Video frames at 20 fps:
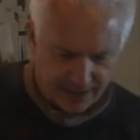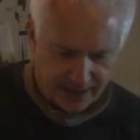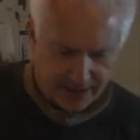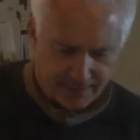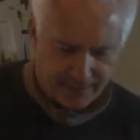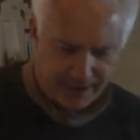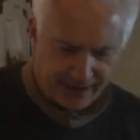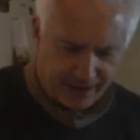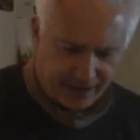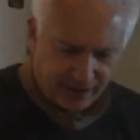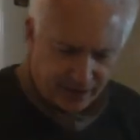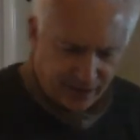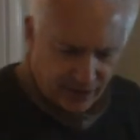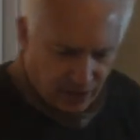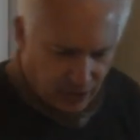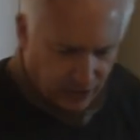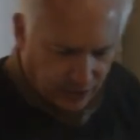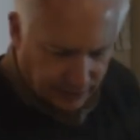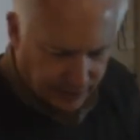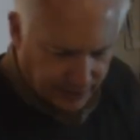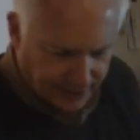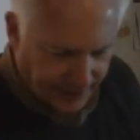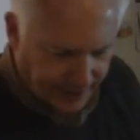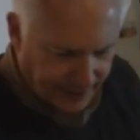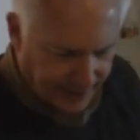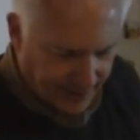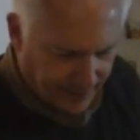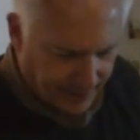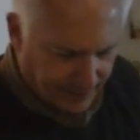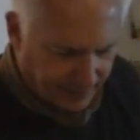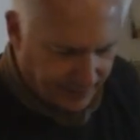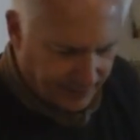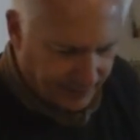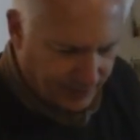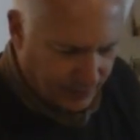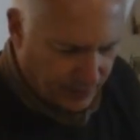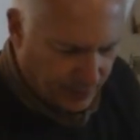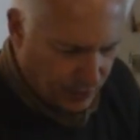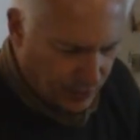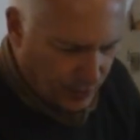made a good call on the
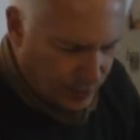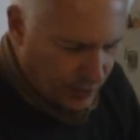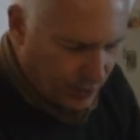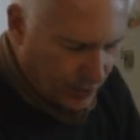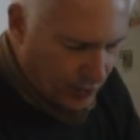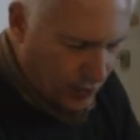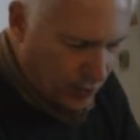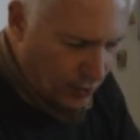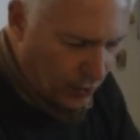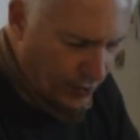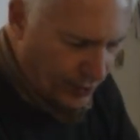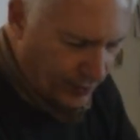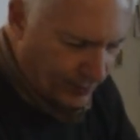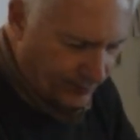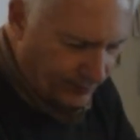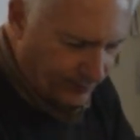corn